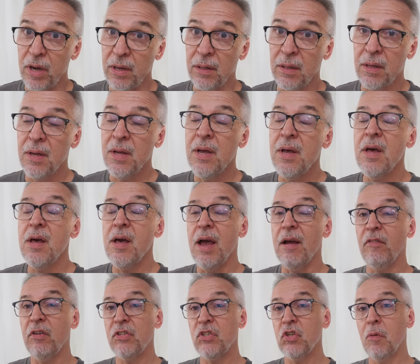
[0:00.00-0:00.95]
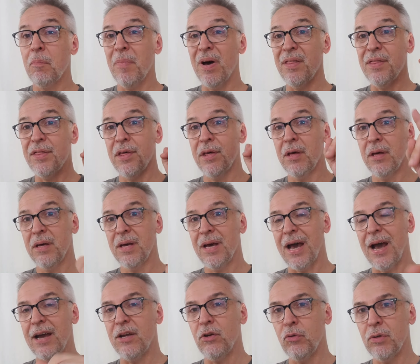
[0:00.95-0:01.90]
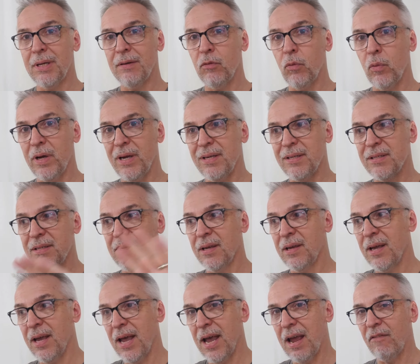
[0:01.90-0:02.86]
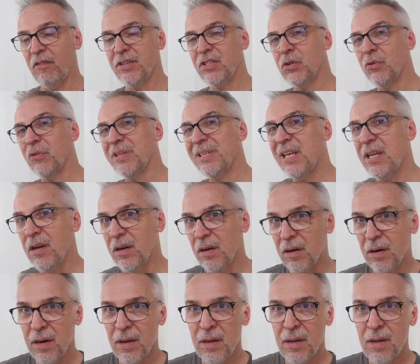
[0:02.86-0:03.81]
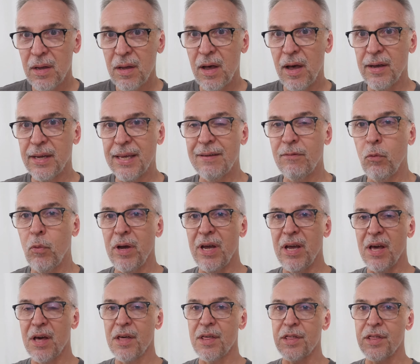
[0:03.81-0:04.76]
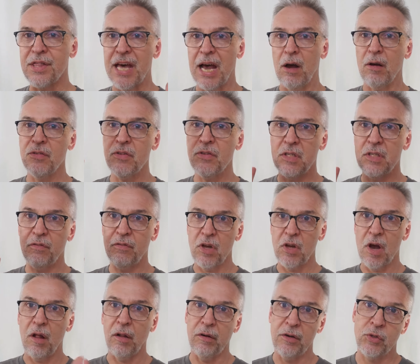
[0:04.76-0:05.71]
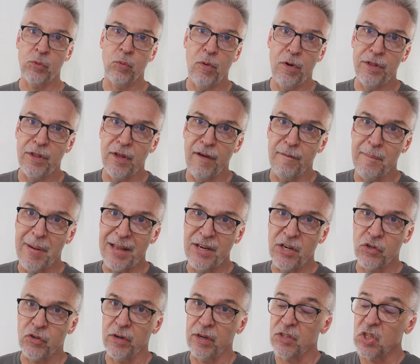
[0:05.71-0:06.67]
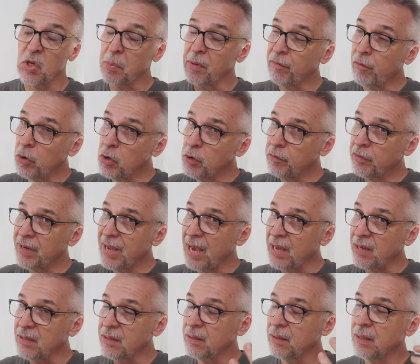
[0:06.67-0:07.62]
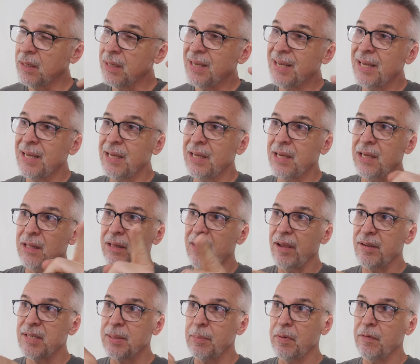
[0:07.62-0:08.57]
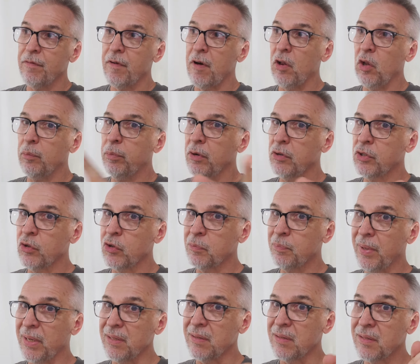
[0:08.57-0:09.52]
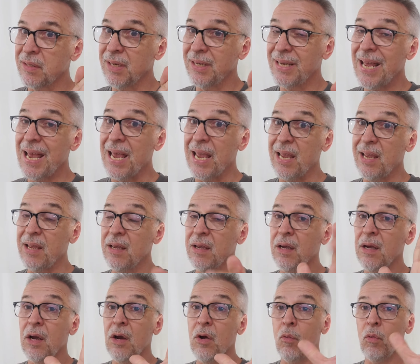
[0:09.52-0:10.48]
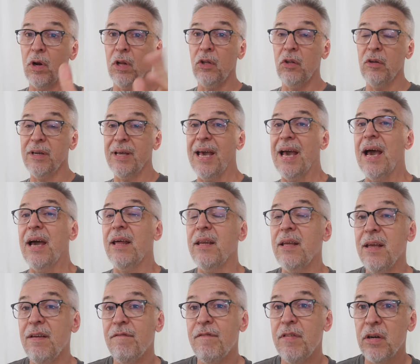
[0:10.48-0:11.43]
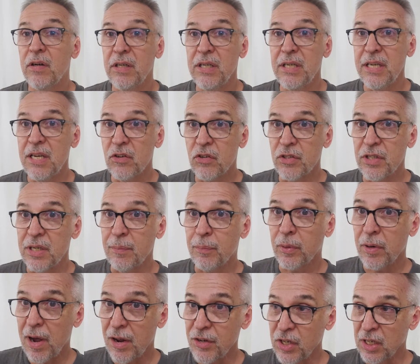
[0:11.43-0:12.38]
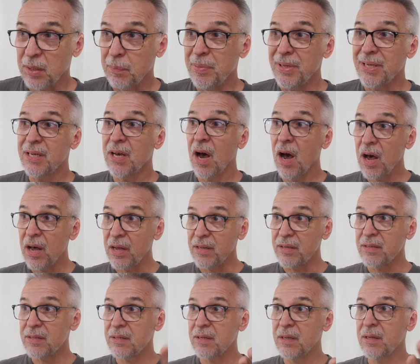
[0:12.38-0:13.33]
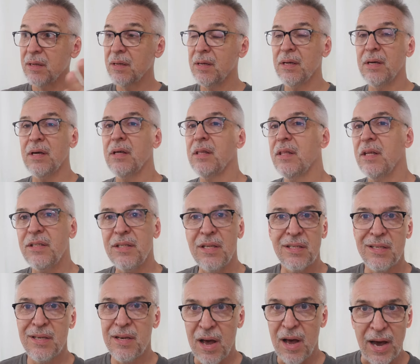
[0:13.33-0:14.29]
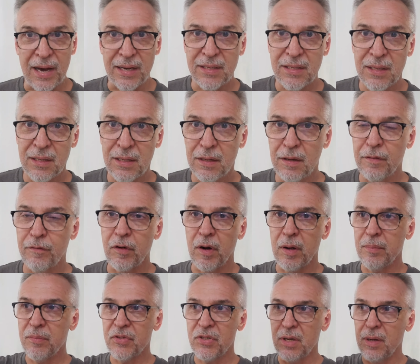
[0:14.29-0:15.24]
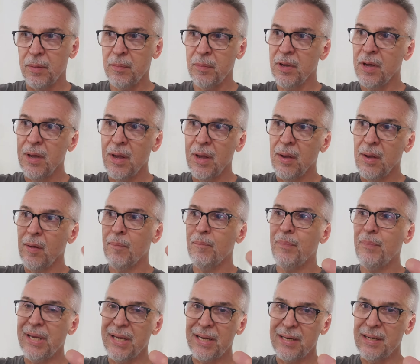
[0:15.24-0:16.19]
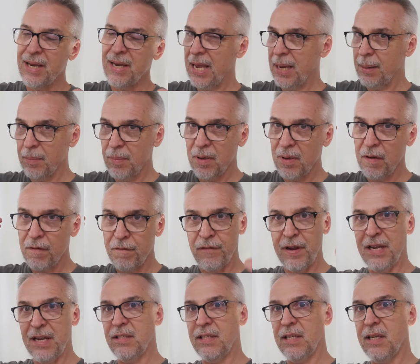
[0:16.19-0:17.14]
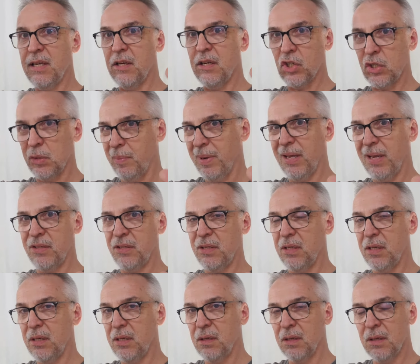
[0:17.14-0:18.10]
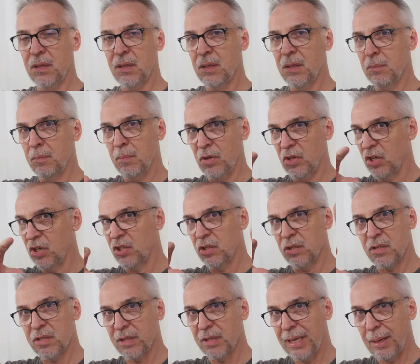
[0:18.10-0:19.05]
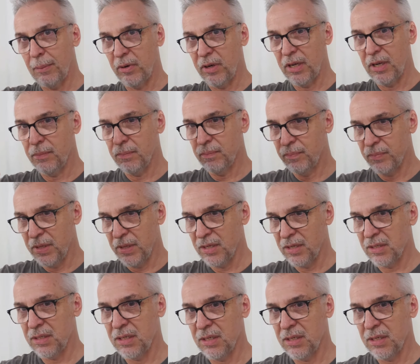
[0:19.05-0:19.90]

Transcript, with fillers: right. Every single month, I do giveaways. Every single year, I give away thousands of dollars worth of tricks. So before you forget, hit like, sub, and follow, push those buttons. Today, we're gonna look at a very interesting project because this is not from some big name, fancy, schmancy magician celebrity. This